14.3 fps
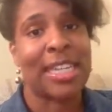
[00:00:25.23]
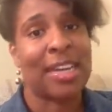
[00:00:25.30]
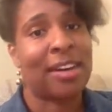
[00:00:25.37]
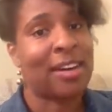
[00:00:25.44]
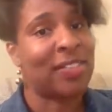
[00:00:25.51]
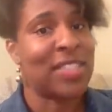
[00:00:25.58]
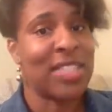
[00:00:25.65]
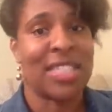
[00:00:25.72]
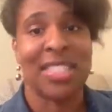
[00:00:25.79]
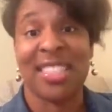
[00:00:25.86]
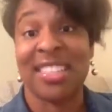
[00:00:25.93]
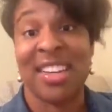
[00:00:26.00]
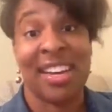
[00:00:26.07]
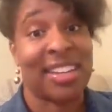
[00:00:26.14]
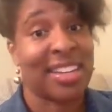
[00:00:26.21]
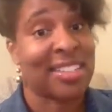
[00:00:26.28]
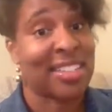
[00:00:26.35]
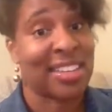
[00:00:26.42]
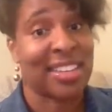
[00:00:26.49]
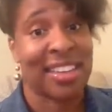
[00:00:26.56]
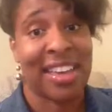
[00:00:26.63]
that often does not like
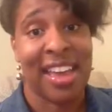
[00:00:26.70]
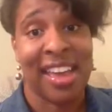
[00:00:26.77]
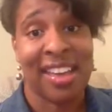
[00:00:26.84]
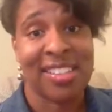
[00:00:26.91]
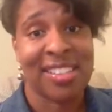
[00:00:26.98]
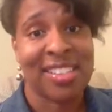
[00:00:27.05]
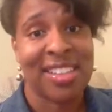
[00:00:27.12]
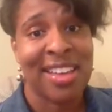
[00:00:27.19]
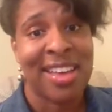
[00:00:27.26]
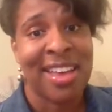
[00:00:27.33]
to get gas.